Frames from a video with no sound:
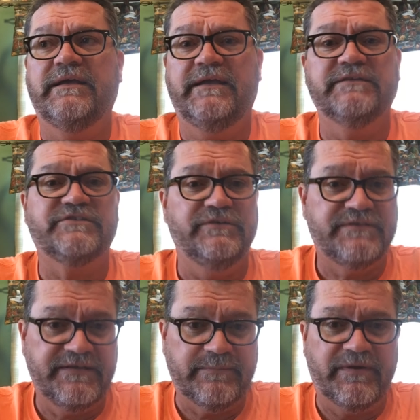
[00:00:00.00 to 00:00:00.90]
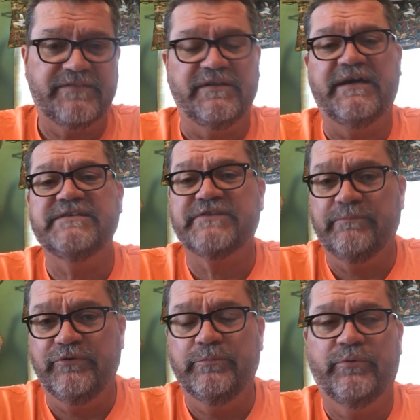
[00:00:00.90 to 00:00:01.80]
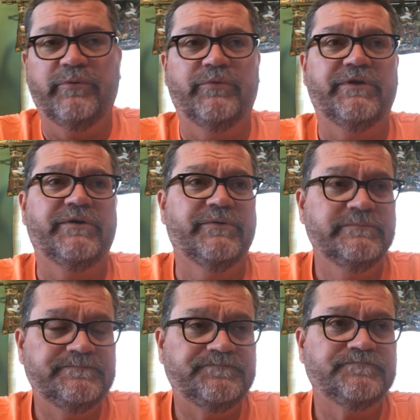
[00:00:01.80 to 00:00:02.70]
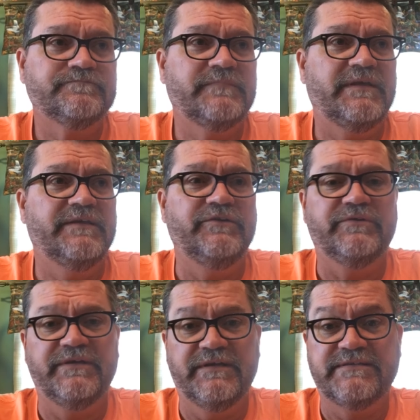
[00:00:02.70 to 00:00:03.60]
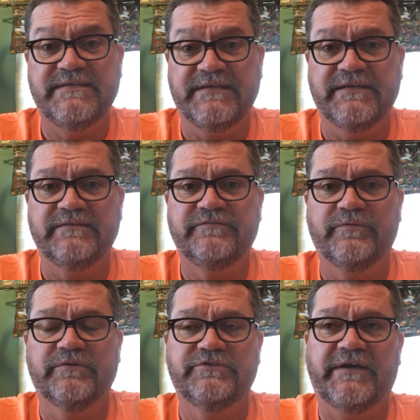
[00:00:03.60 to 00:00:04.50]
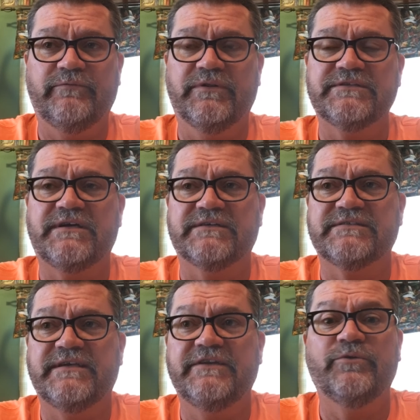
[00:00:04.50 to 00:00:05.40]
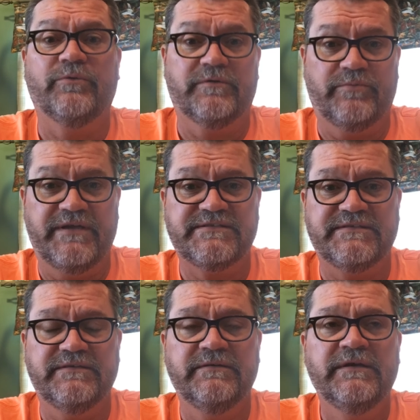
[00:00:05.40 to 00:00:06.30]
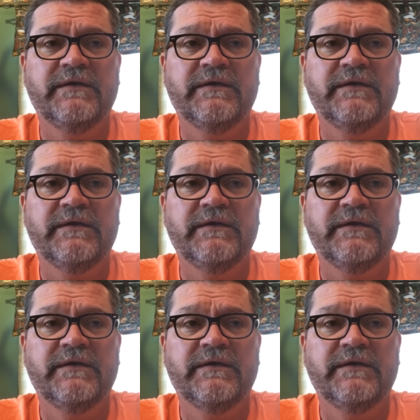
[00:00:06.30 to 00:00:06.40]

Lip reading: And so you take the breathalyzer, blue 0.10, and you could get a ticket for driving while intoxicated or arrested.